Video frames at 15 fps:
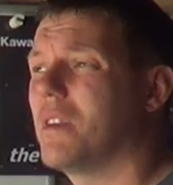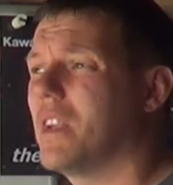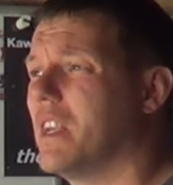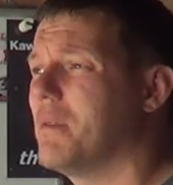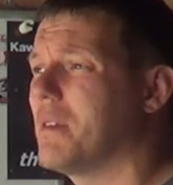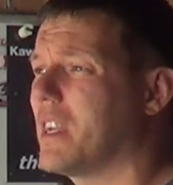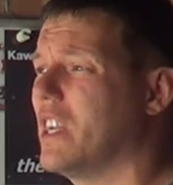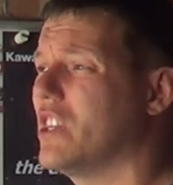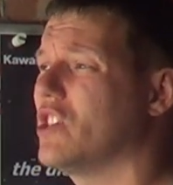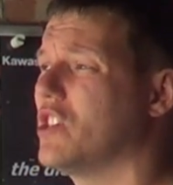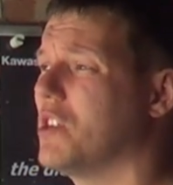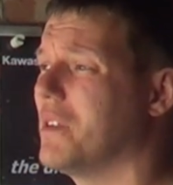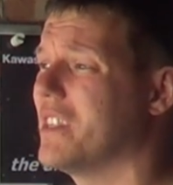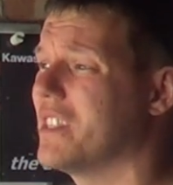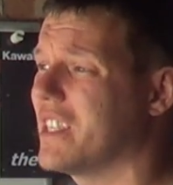when I need my kitchen
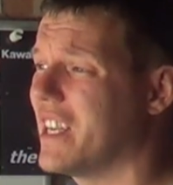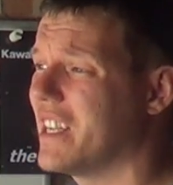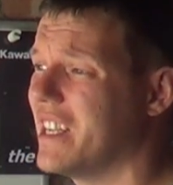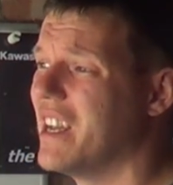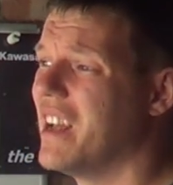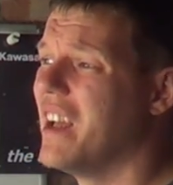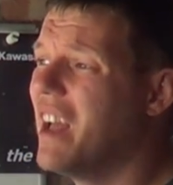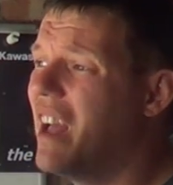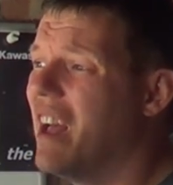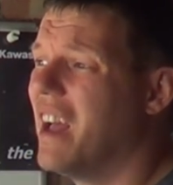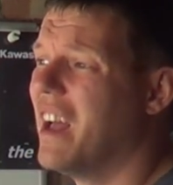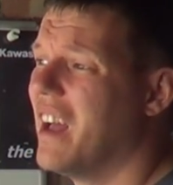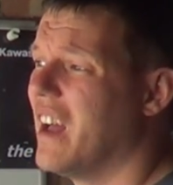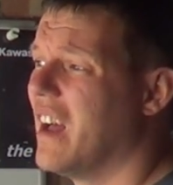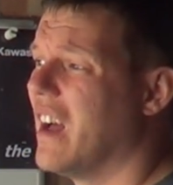doing the same.
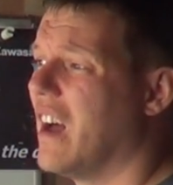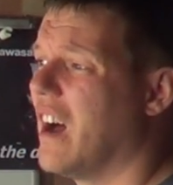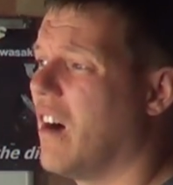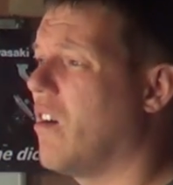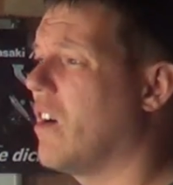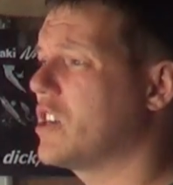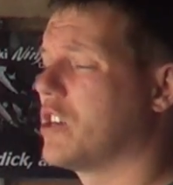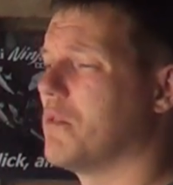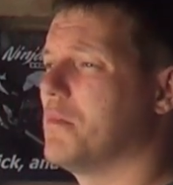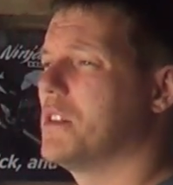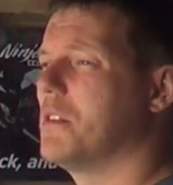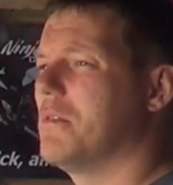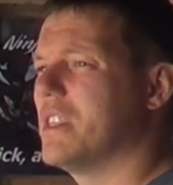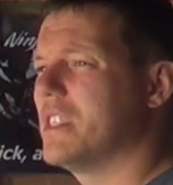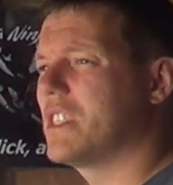Oh, I shouldn't be
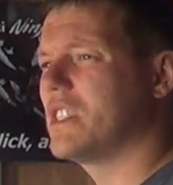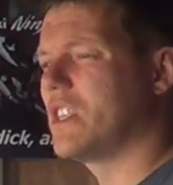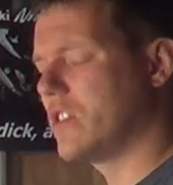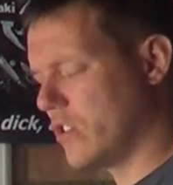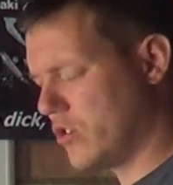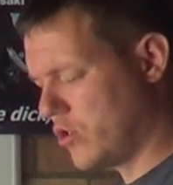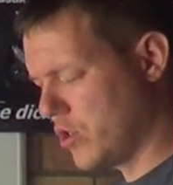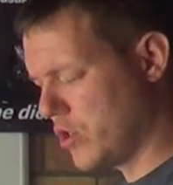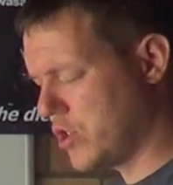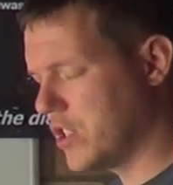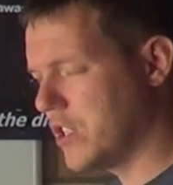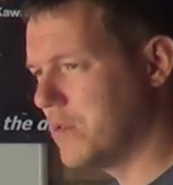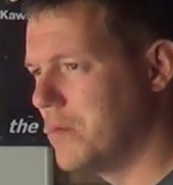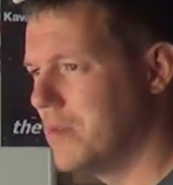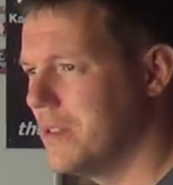doing this because I don't
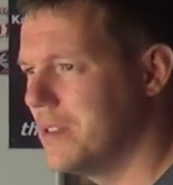trust you.